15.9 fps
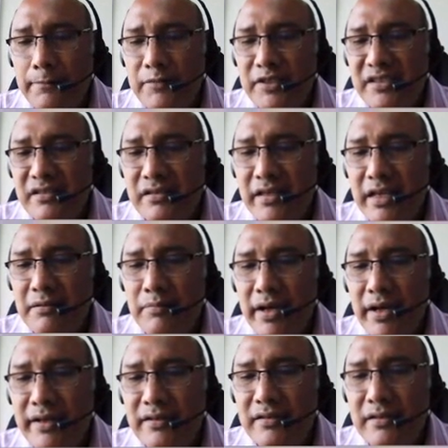step
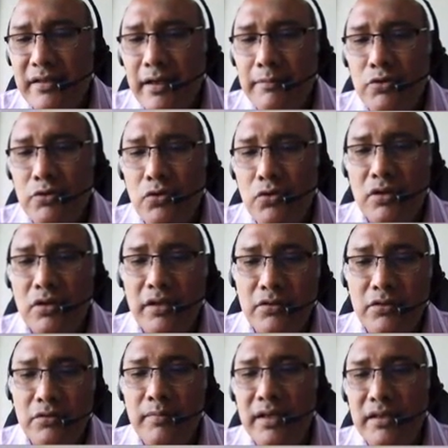by step or
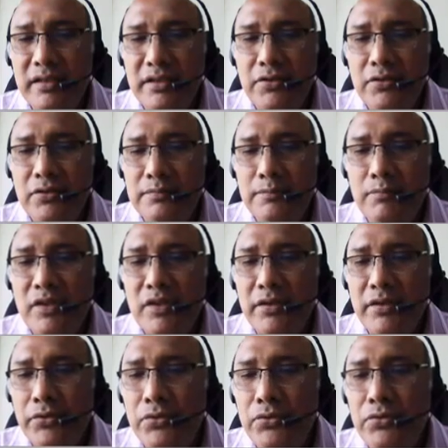little by little
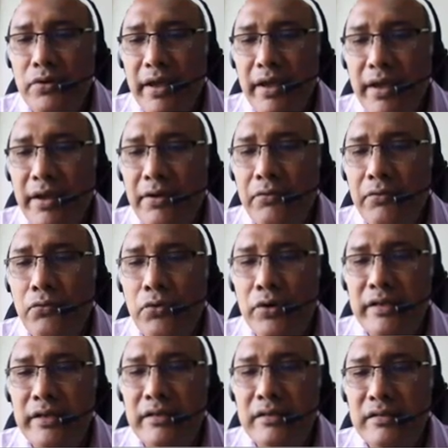through
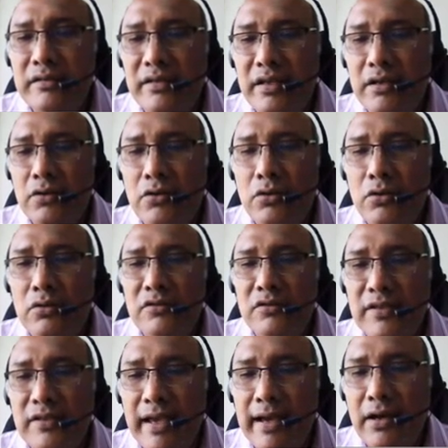every single
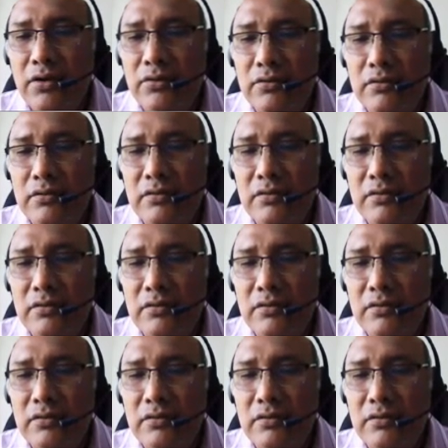sound